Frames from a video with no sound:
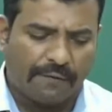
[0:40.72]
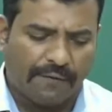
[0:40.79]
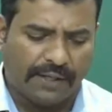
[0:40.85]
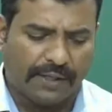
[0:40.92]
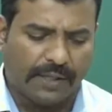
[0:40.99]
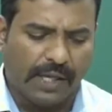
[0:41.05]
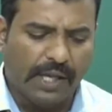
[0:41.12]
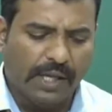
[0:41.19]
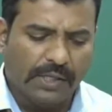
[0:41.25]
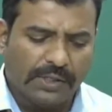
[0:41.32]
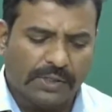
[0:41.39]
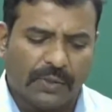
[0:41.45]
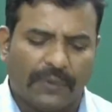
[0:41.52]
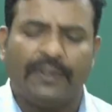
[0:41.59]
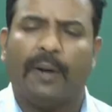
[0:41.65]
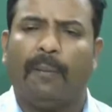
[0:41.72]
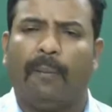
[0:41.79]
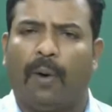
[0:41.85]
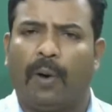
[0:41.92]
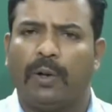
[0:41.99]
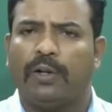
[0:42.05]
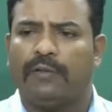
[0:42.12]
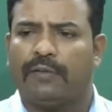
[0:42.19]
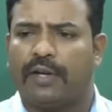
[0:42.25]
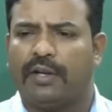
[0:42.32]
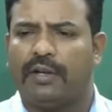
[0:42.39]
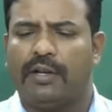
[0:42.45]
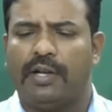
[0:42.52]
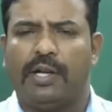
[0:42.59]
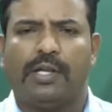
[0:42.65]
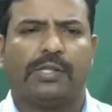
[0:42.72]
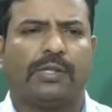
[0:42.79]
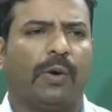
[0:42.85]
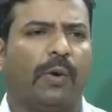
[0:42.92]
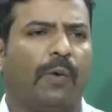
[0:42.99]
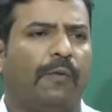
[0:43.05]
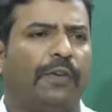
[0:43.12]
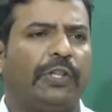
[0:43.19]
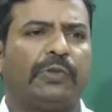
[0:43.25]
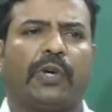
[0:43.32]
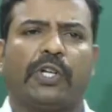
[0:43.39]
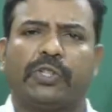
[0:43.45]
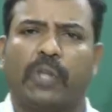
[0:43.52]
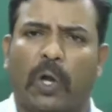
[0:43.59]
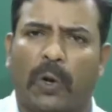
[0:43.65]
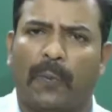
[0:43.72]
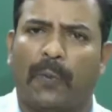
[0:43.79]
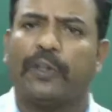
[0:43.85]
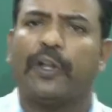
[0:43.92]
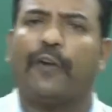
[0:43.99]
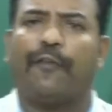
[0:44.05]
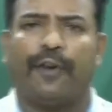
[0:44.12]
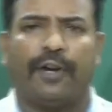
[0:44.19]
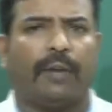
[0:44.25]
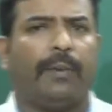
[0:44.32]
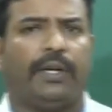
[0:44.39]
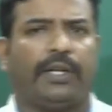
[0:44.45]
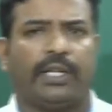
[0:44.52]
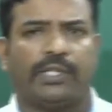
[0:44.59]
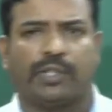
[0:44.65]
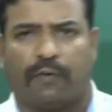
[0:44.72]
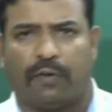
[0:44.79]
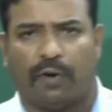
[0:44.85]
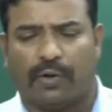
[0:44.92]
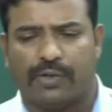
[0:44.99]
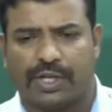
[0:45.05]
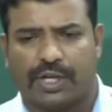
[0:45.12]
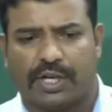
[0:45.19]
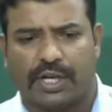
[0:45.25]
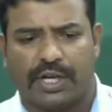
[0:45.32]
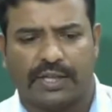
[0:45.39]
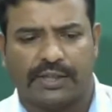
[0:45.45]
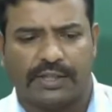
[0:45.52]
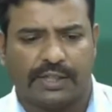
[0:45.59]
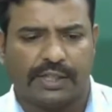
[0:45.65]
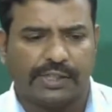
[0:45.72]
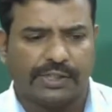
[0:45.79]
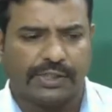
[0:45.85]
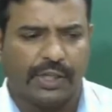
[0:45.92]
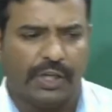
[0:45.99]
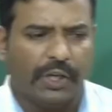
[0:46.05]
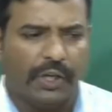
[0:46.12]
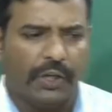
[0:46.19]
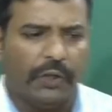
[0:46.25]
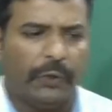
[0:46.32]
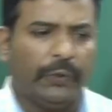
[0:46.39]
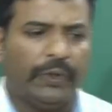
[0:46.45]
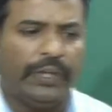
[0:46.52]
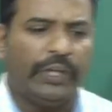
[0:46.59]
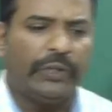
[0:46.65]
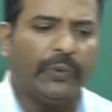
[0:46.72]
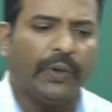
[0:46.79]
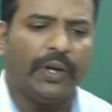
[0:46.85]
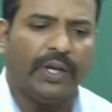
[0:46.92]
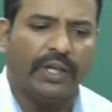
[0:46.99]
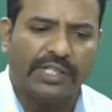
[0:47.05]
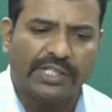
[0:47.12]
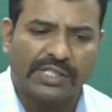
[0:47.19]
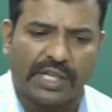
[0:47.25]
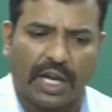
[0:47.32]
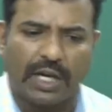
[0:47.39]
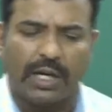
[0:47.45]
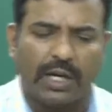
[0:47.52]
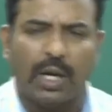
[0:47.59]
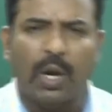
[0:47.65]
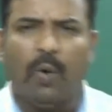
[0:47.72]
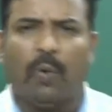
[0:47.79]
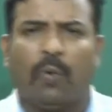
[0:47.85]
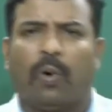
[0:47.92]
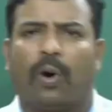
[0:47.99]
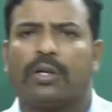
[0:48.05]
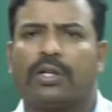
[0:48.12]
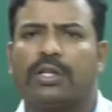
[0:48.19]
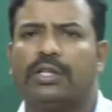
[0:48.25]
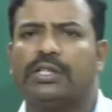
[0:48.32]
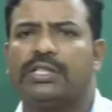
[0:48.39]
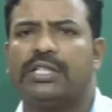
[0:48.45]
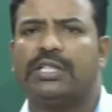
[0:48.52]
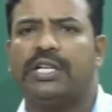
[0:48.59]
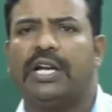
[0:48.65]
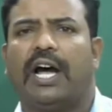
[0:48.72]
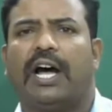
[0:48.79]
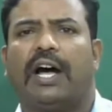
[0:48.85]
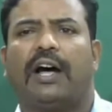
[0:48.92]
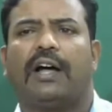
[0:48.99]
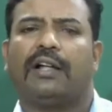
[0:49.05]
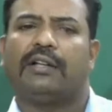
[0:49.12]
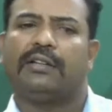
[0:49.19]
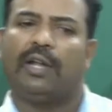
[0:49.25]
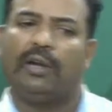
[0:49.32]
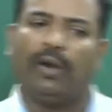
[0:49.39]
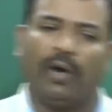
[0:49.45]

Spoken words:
Fine. So in the Module 1, which was all about the fundamentals of logic. That is, you need to understand what is the